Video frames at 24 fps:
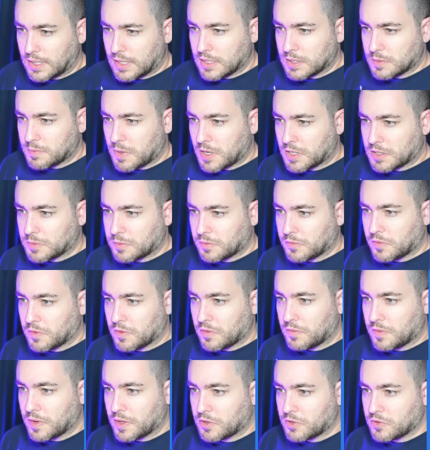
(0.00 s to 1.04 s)
is possible for the
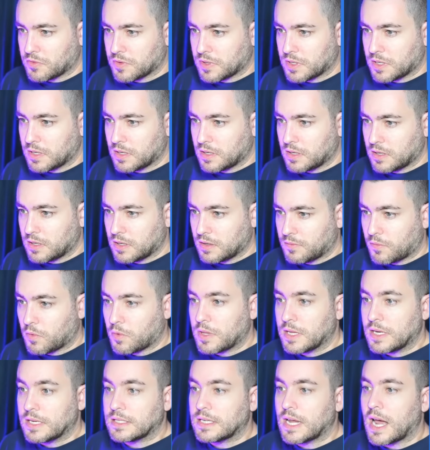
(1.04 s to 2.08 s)
victory for
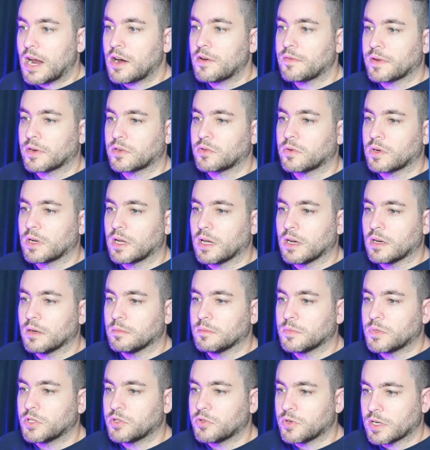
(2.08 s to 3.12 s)
the entire Victory
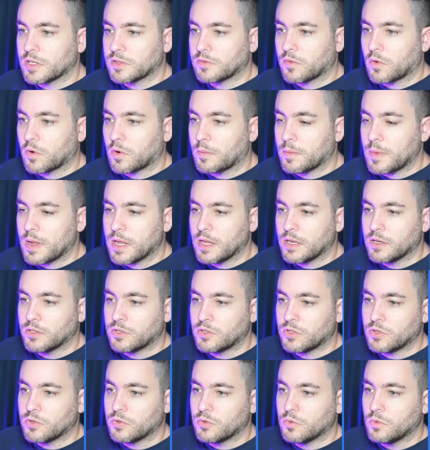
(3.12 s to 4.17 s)
Gundam to transform
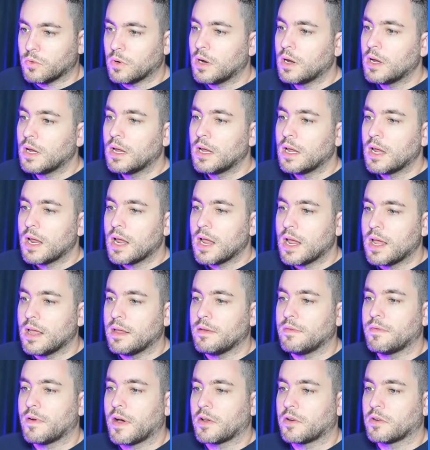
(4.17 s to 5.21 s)
into a
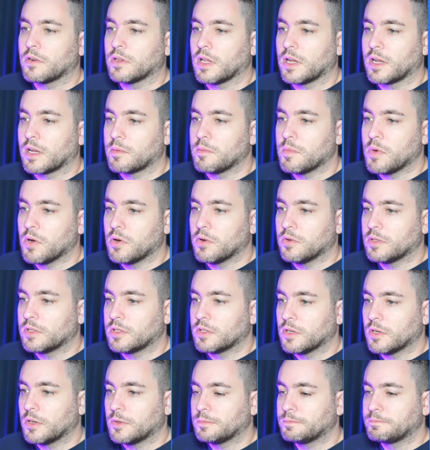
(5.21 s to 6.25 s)
fighter-like mode.
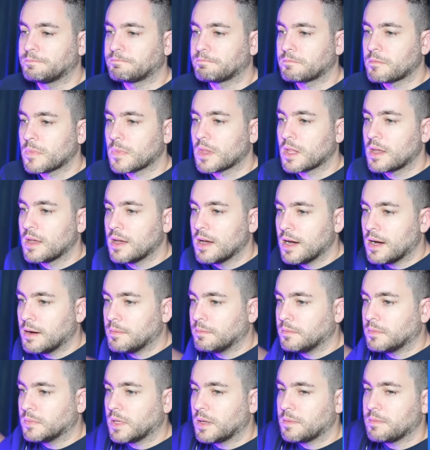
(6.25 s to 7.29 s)
So
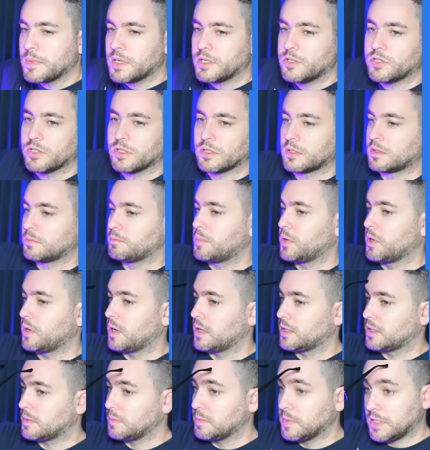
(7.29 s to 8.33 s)
um, let me just put
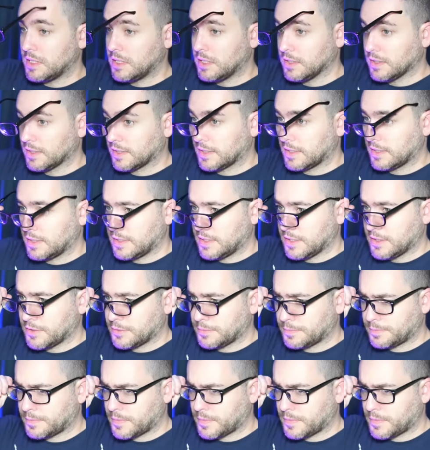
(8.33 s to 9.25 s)
on some DLC here.